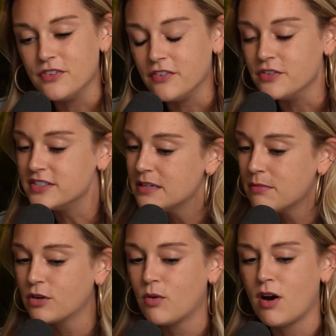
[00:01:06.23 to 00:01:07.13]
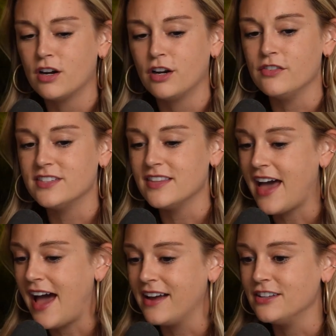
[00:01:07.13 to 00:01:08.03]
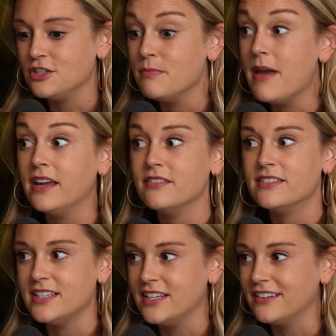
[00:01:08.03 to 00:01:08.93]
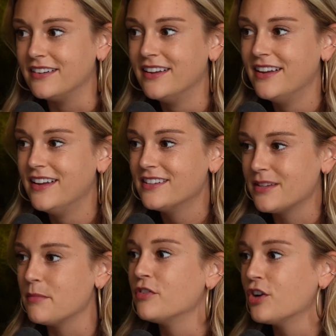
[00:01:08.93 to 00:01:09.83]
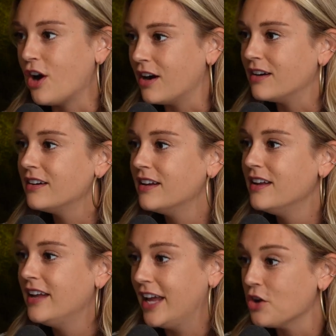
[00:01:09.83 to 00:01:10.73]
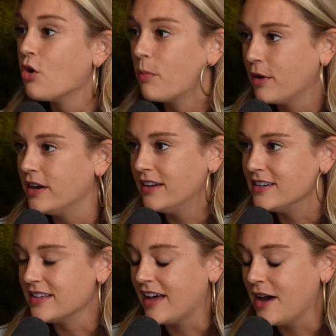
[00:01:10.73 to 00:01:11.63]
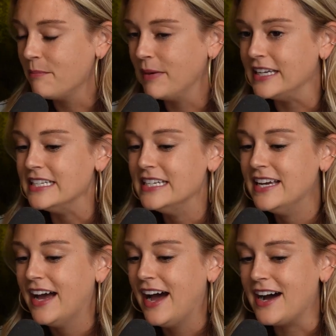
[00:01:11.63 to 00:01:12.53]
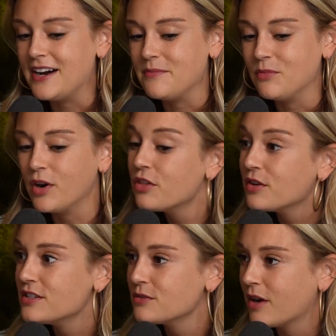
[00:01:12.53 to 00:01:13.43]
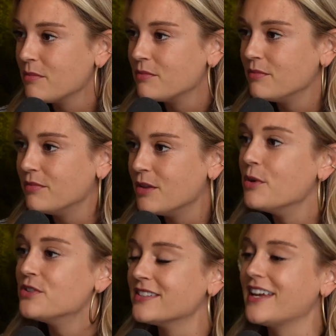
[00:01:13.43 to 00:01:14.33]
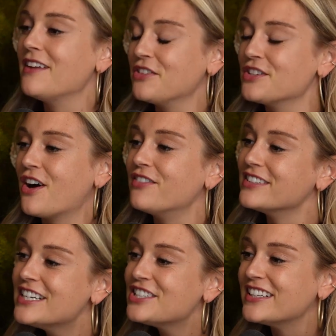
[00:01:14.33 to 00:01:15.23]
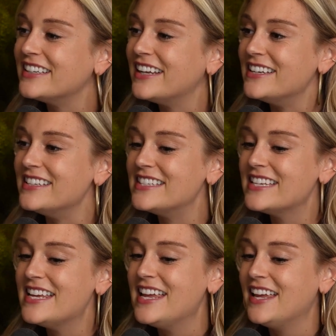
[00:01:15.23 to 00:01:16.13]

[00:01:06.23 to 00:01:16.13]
you've seen Mud Wtr, you've seen the ads, you may have seen some of your art incorporated into that. But one of the reasons why I'm the most excited for this conversation is